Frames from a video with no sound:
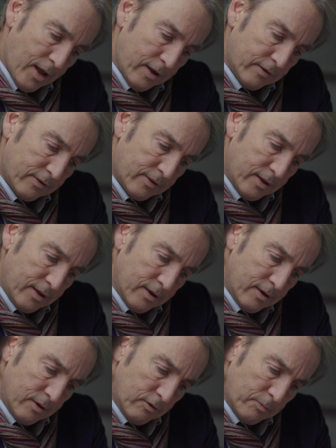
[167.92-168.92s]
as the
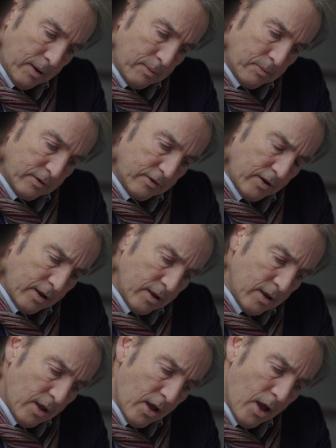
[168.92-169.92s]
newspapers say,
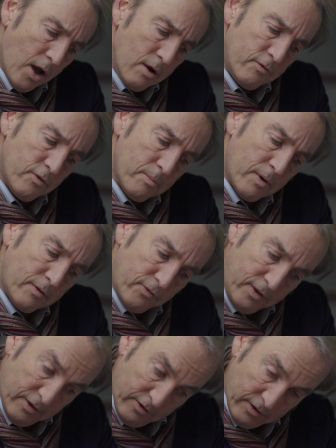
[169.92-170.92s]
over my
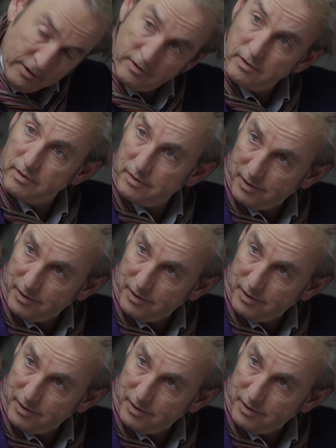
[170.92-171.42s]
features.